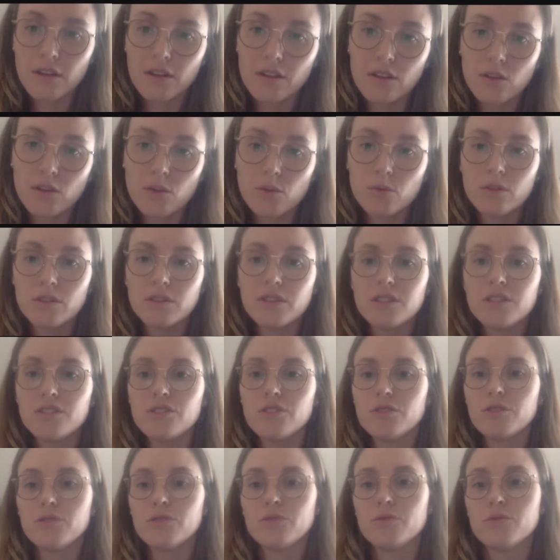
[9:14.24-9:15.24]
you will need
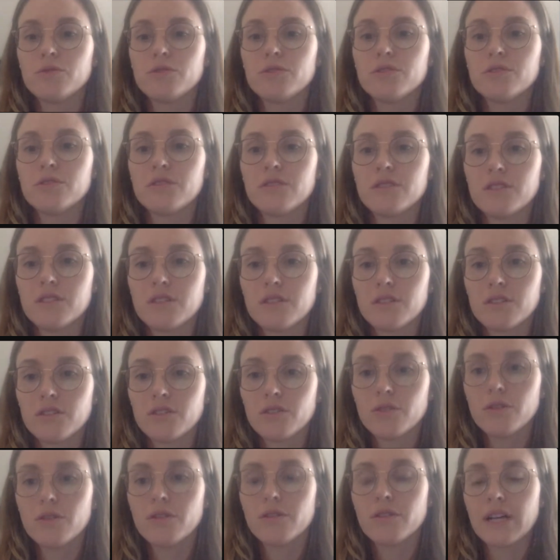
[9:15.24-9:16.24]
to use the
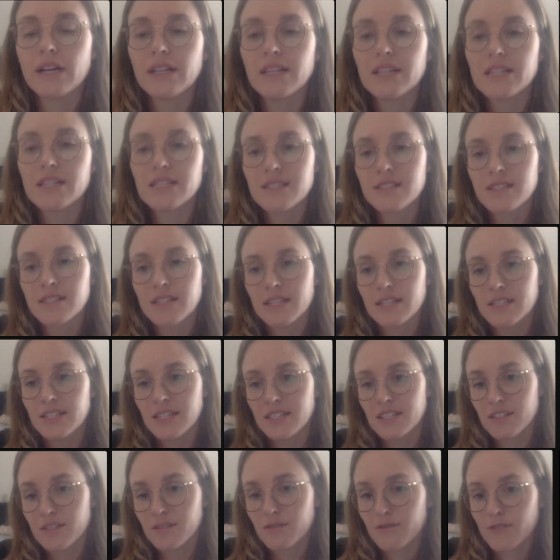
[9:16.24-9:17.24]
URL as an
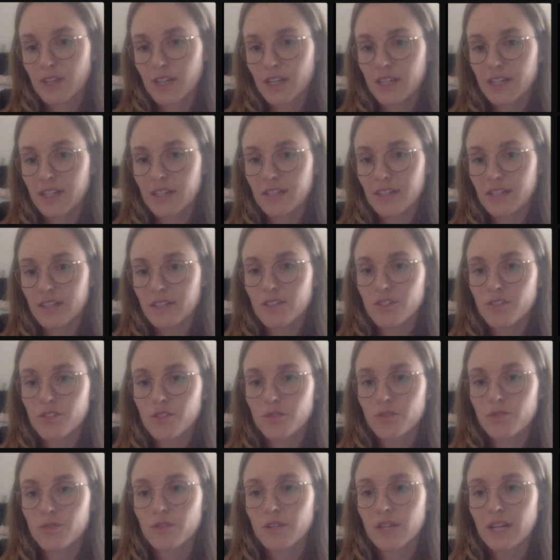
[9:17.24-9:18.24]
identifier
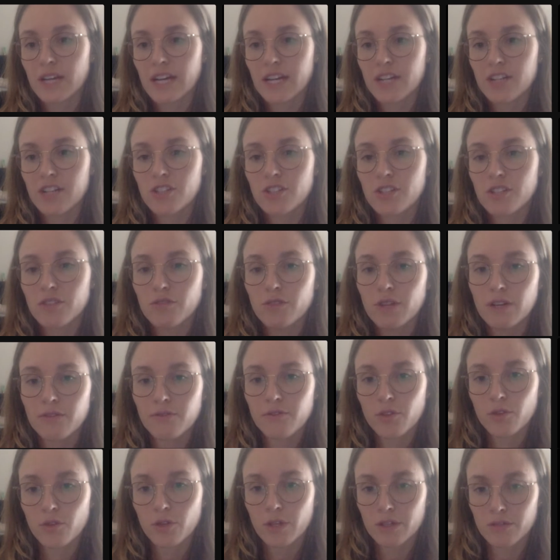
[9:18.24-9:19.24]
to cache the
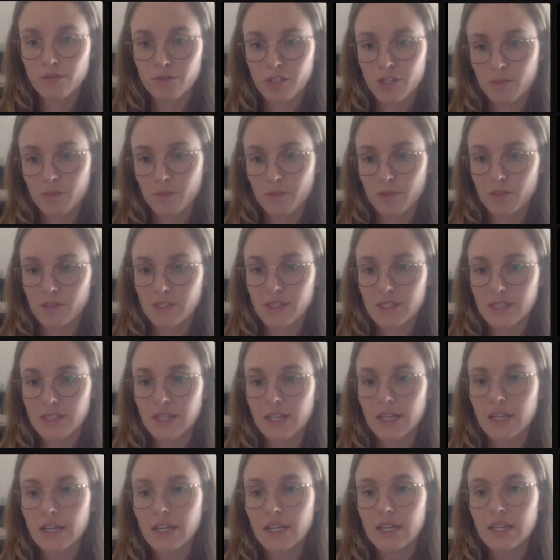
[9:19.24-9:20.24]
GraphQL
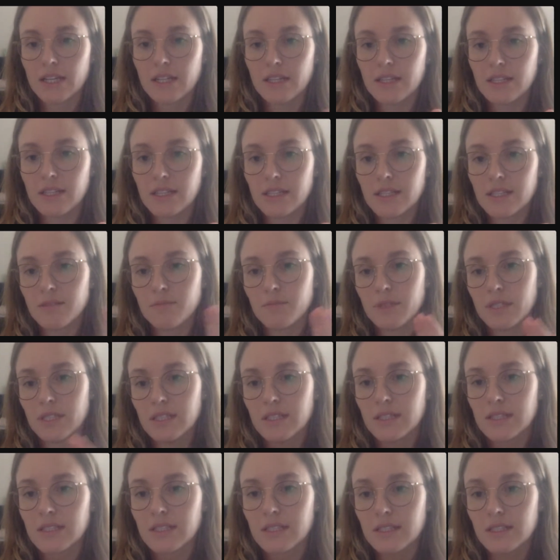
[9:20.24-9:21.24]
response. This
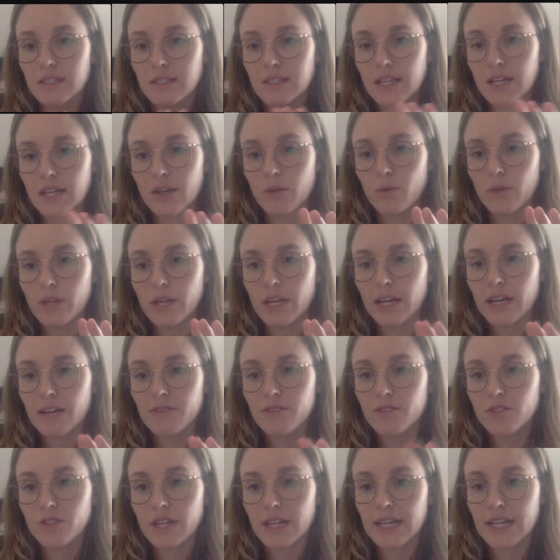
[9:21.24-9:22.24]
means that we
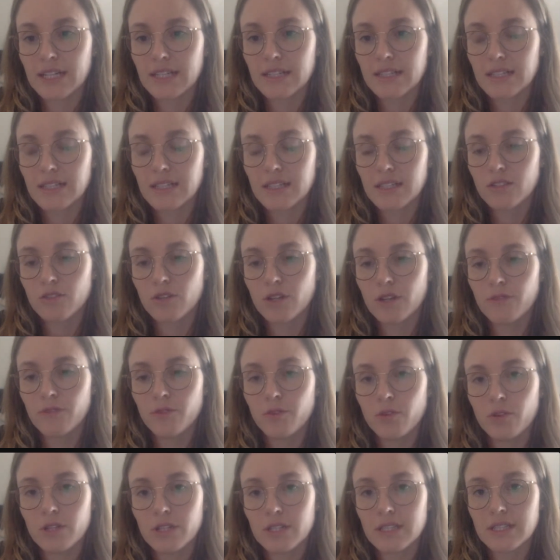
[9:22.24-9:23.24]
have to access
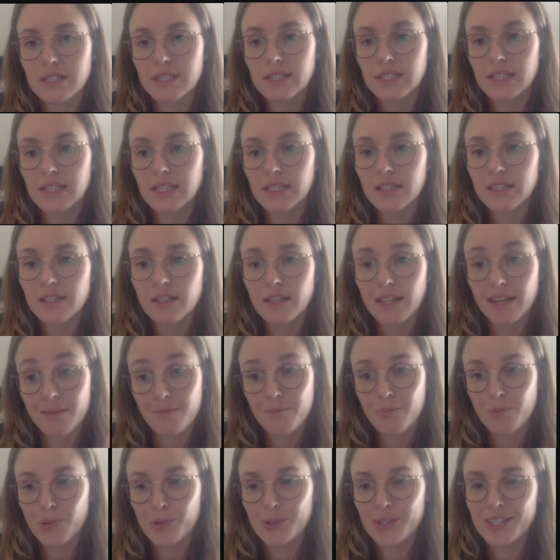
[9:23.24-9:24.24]
GraphQL's single
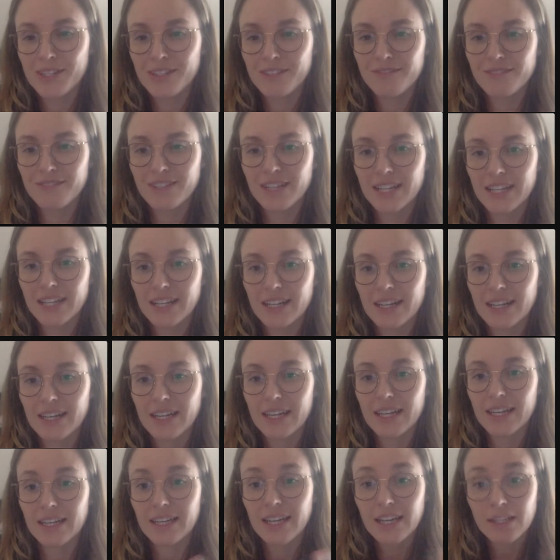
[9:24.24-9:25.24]
endpoint via
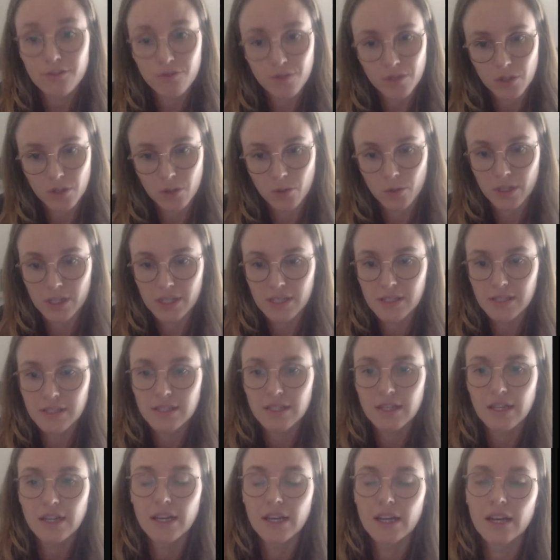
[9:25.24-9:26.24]
a GET
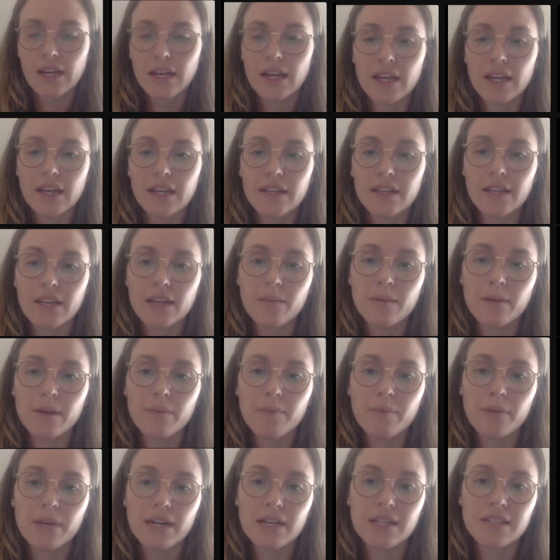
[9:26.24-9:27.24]
request and thereby
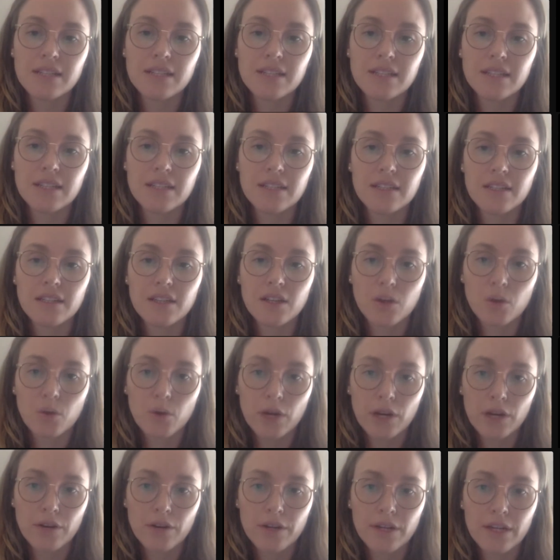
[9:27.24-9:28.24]
passing the
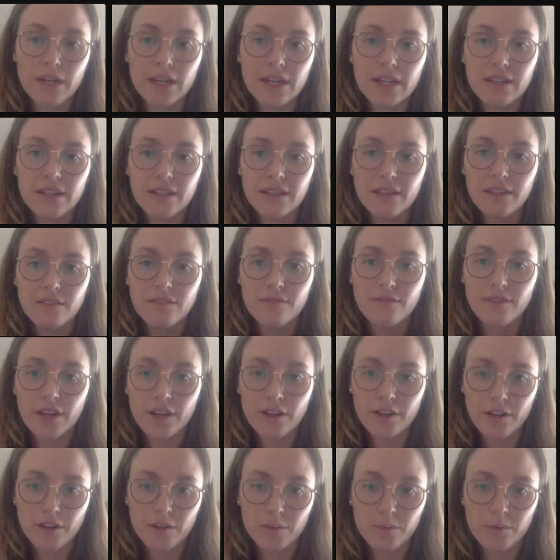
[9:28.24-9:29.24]
query and the
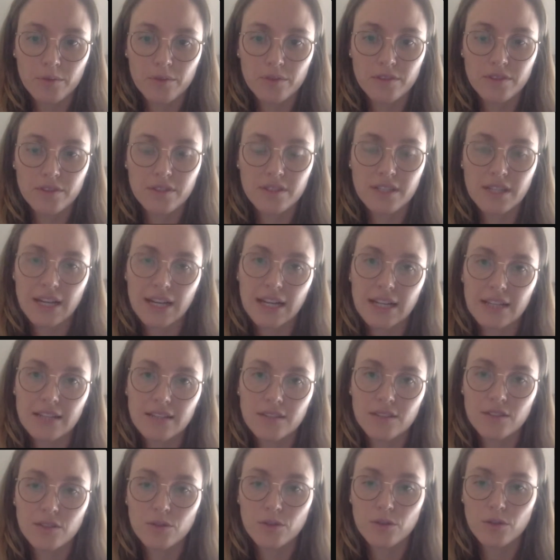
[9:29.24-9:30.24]
variables
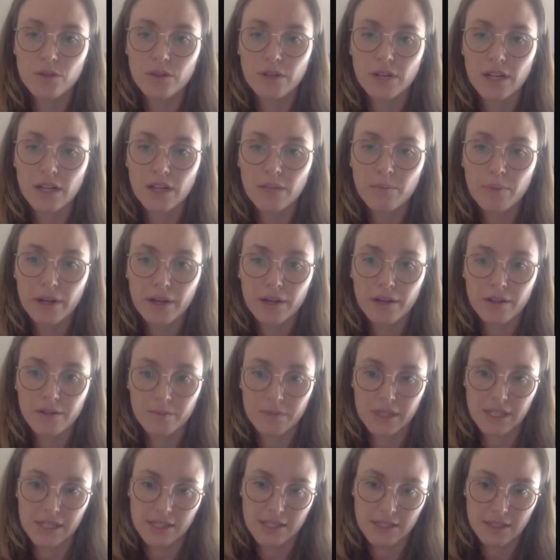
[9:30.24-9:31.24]
as URL
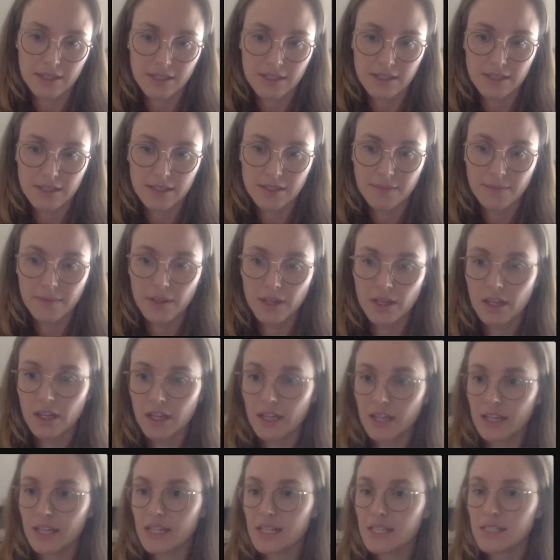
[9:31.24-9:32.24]
parameters.
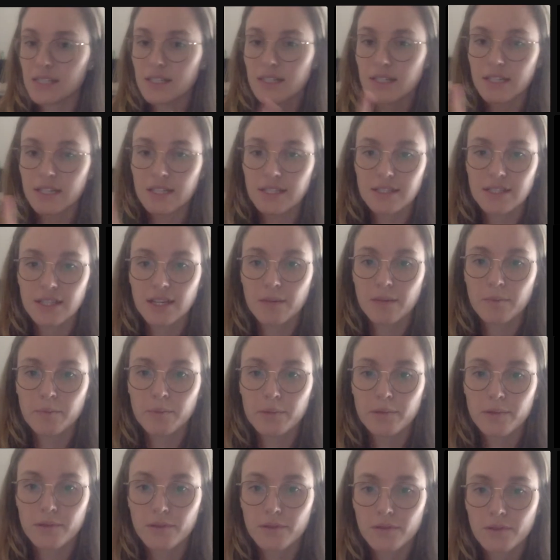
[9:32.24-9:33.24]
Here's an
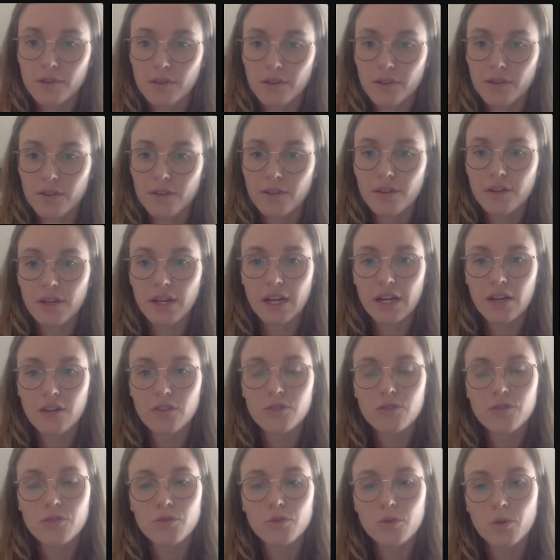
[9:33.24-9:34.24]
example on
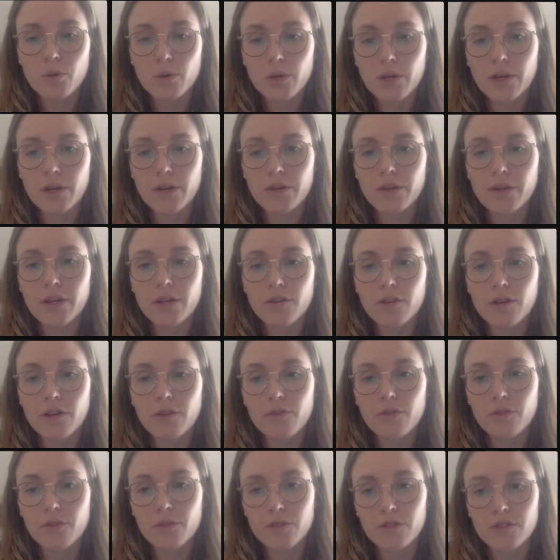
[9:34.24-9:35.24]
how to query a
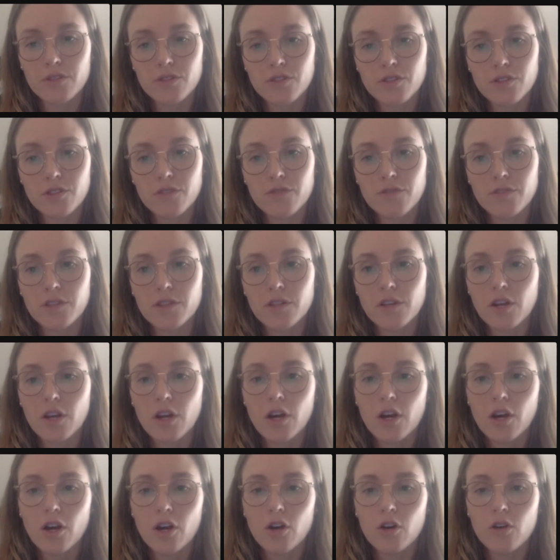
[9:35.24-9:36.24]
GraphQL server
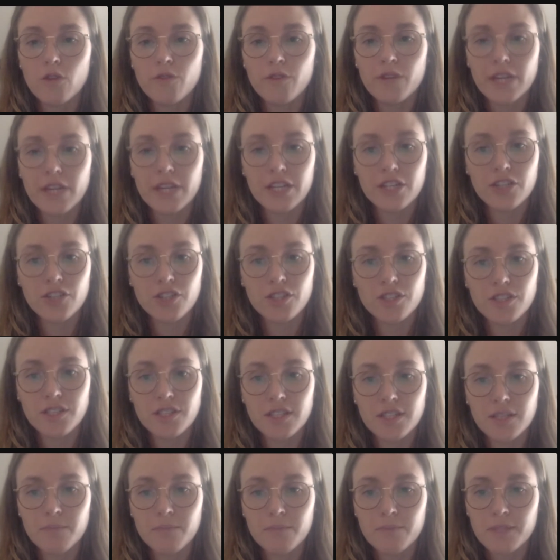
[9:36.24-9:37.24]
over
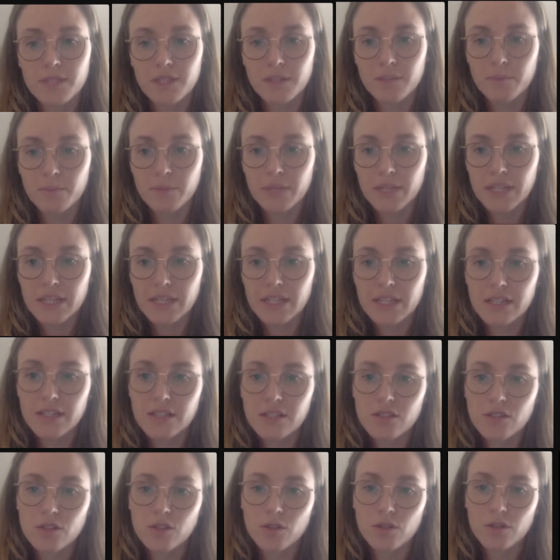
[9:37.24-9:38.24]
HTTP
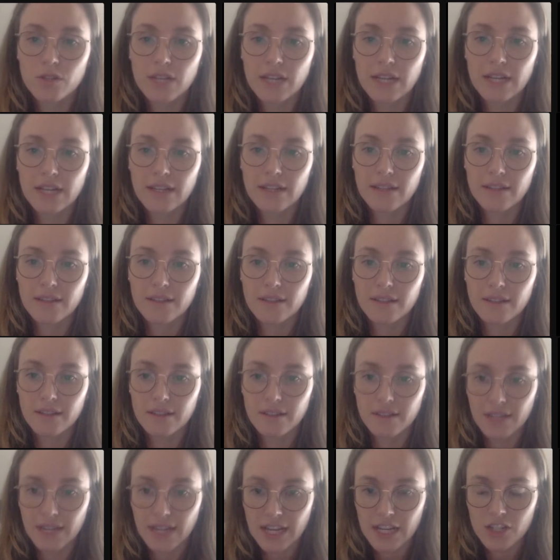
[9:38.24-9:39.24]
so that
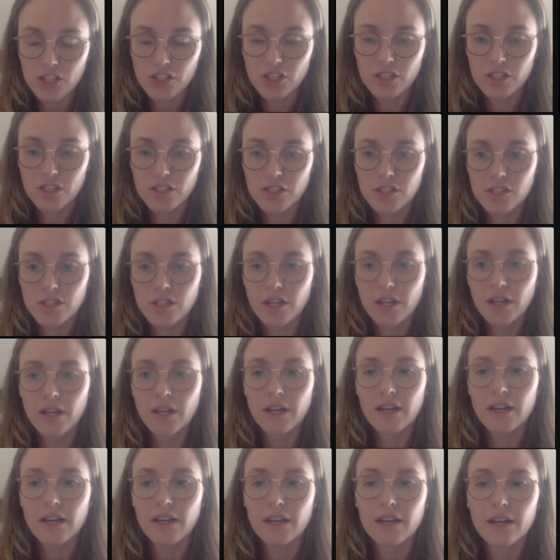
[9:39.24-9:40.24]
caches
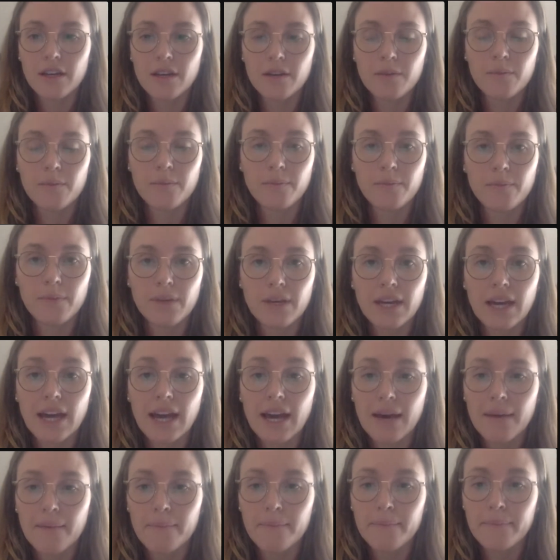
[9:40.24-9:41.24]

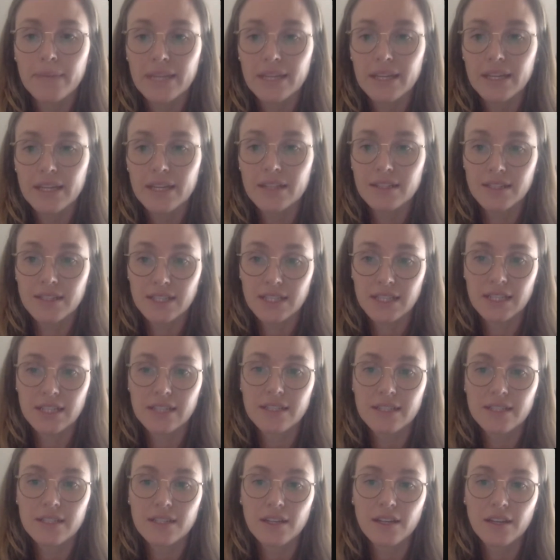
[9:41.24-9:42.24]
can be
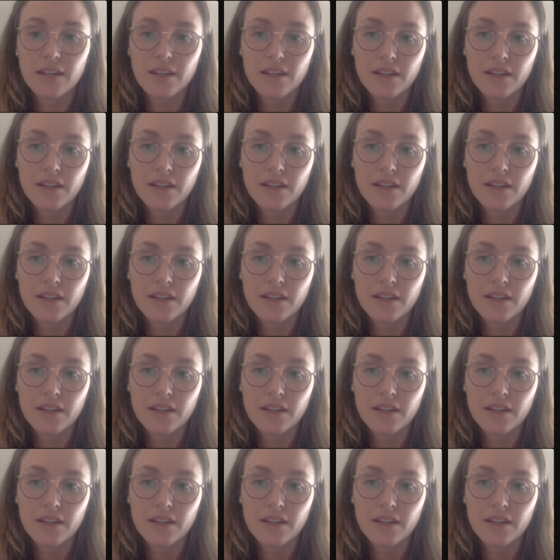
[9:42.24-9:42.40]
indeed